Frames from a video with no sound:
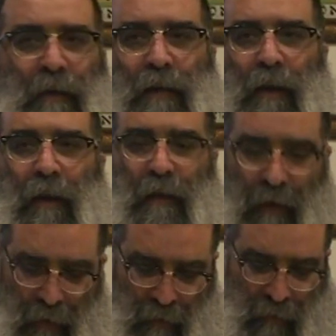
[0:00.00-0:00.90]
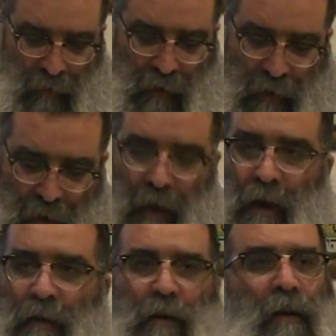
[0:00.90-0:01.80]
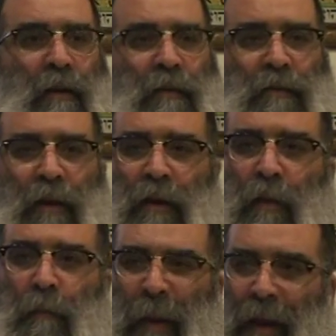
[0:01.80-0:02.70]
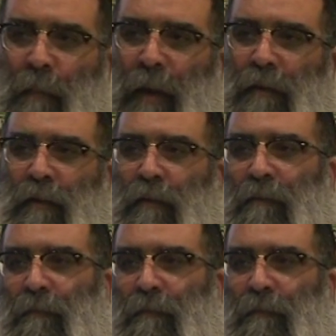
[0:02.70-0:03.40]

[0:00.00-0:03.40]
intellect, in, in here, in your, in your belly button.